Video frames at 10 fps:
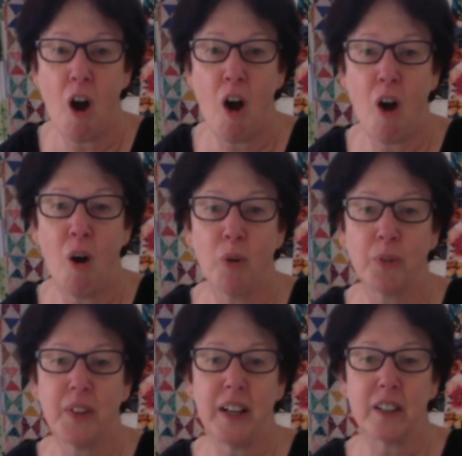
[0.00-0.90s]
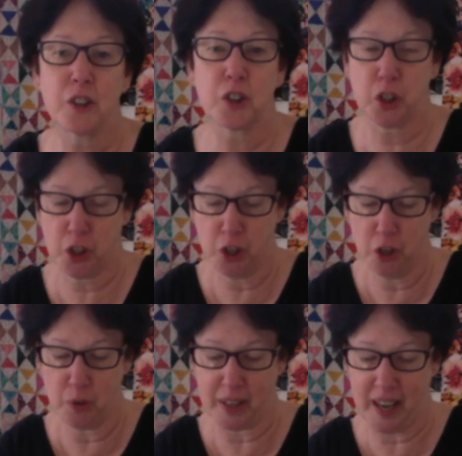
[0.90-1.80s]
Oh, that's
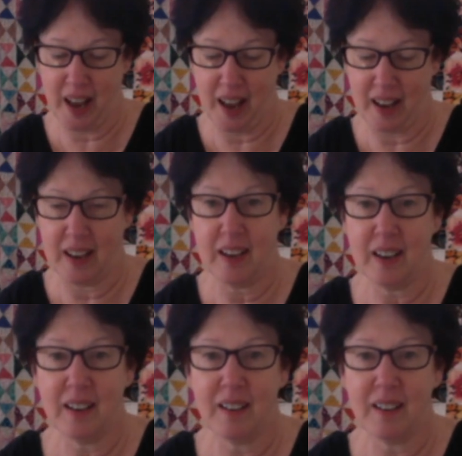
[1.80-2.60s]
cute, Kay.